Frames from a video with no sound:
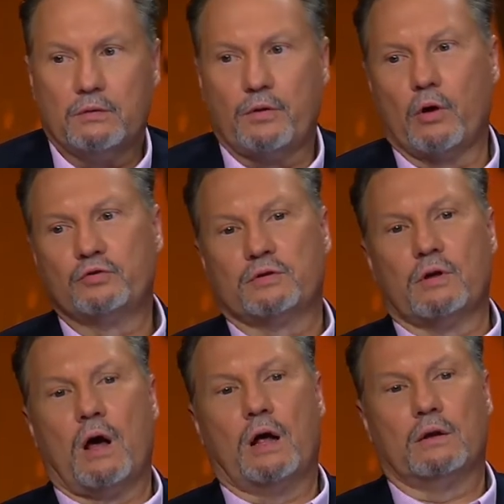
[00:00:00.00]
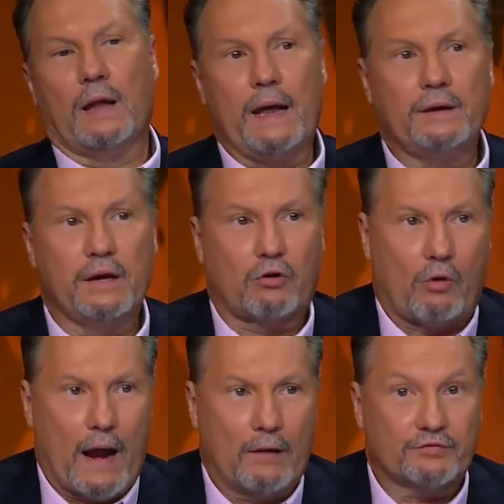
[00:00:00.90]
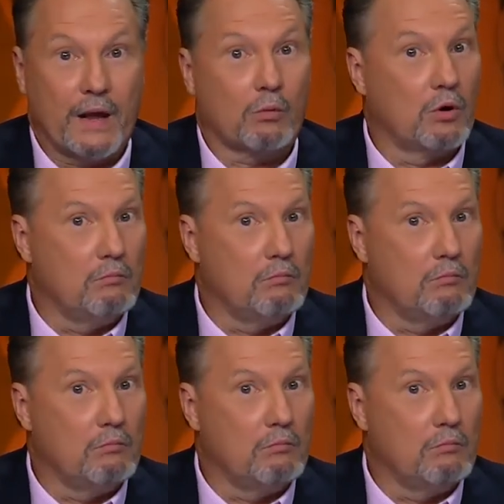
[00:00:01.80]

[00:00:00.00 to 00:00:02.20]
those landing crafts that were